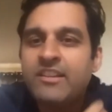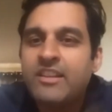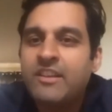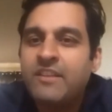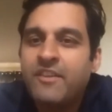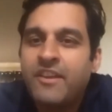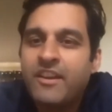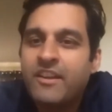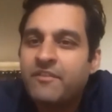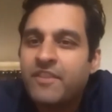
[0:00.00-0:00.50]
They
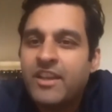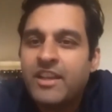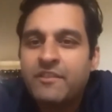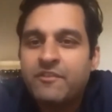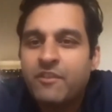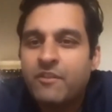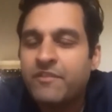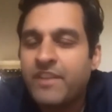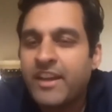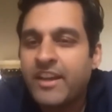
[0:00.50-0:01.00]
vary
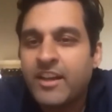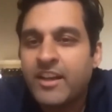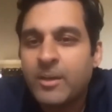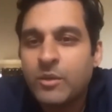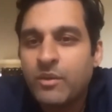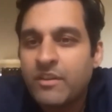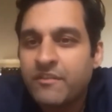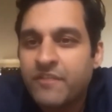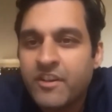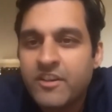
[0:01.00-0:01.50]
from vehicle to
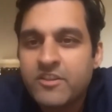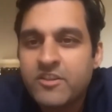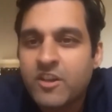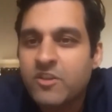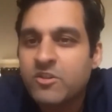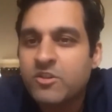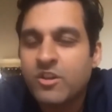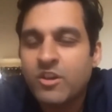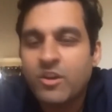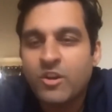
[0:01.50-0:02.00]

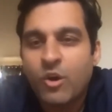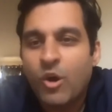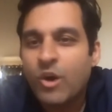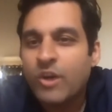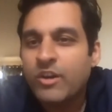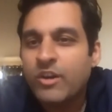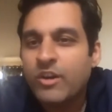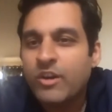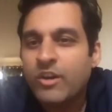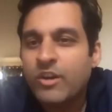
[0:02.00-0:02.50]
infrastructure or
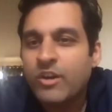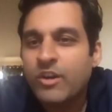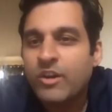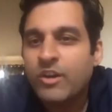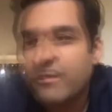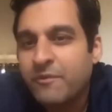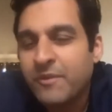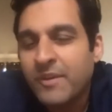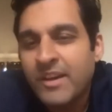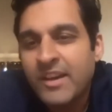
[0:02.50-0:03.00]

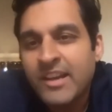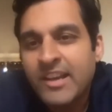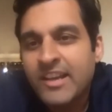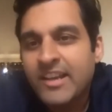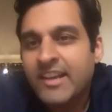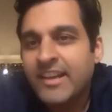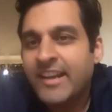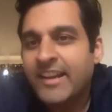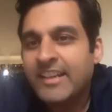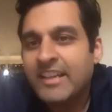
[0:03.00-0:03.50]
types of
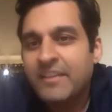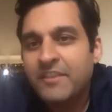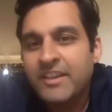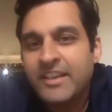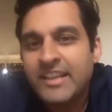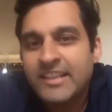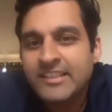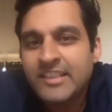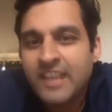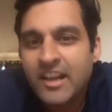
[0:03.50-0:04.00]

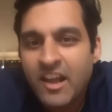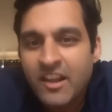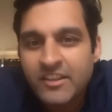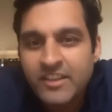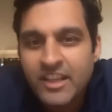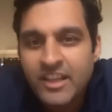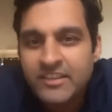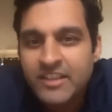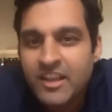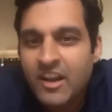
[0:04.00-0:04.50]
connectivities
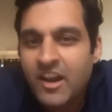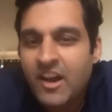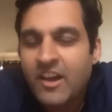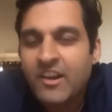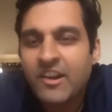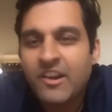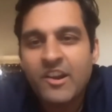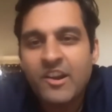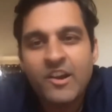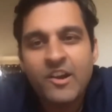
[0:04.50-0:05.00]
that there are.
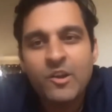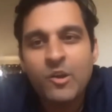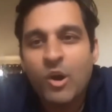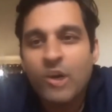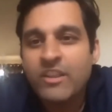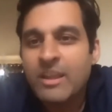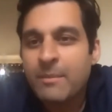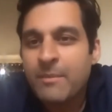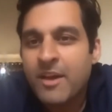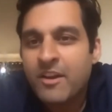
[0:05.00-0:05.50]
A lot
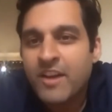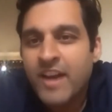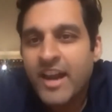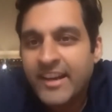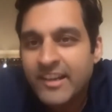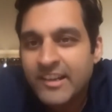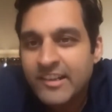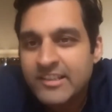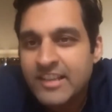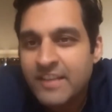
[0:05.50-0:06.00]
of them are
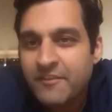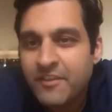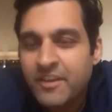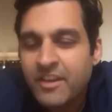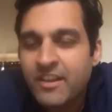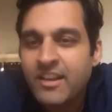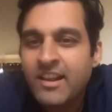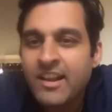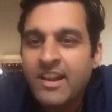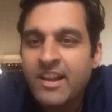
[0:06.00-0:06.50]
guidance
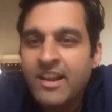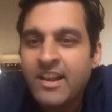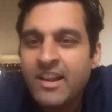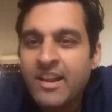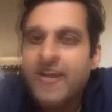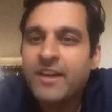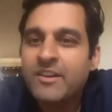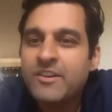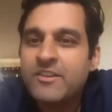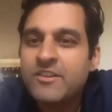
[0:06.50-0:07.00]
level
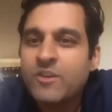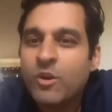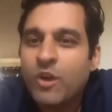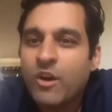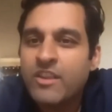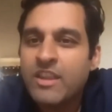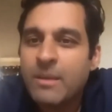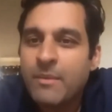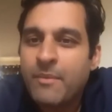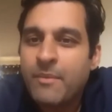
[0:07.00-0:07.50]
patents. A lot
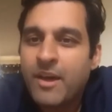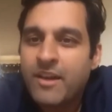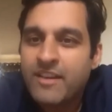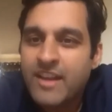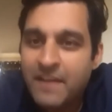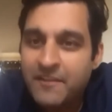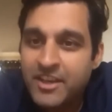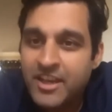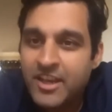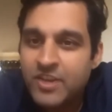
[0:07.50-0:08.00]
of them are
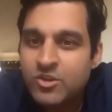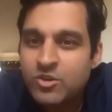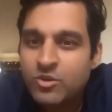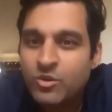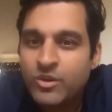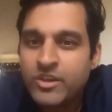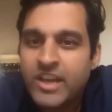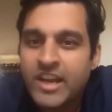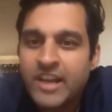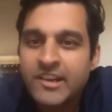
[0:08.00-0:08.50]
navigation
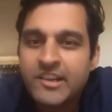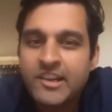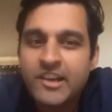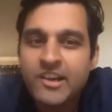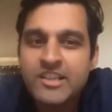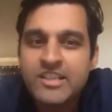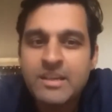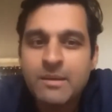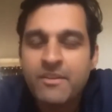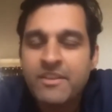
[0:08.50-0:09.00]

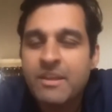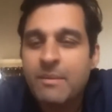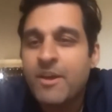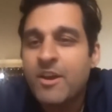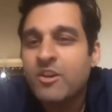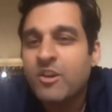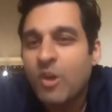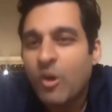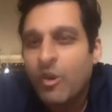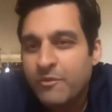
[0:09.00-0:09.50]
oriented. Some of them
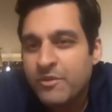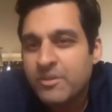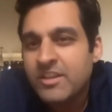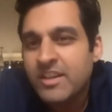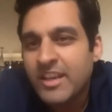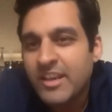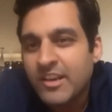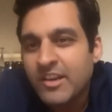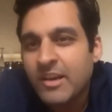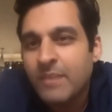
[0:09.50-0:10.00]
are
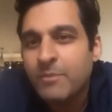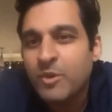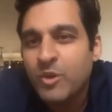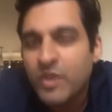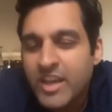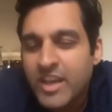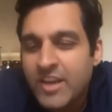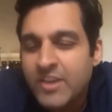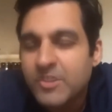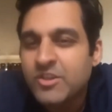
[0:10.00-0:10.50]
obviously
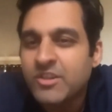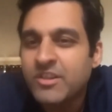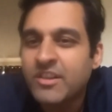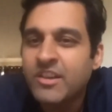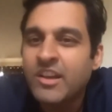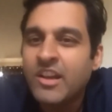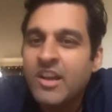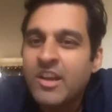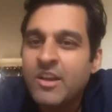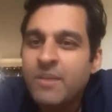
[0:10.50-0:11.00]
communication
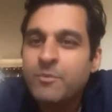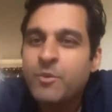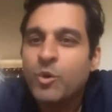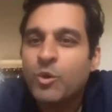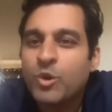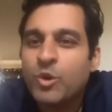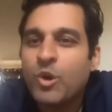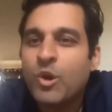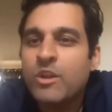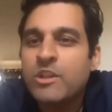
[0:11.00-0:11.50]

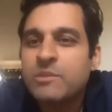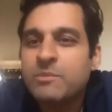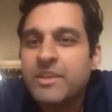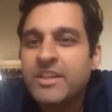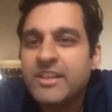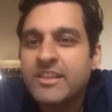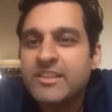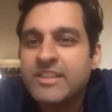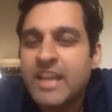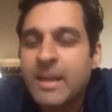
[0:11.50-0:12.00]
protocols
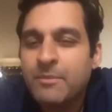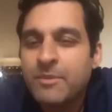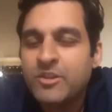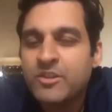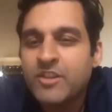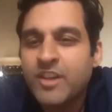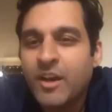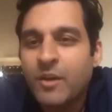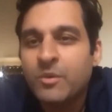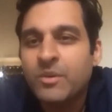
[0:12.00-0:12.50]
being
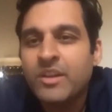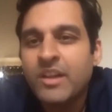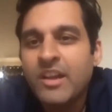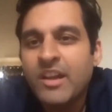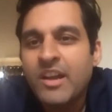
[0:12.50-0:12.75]
established out.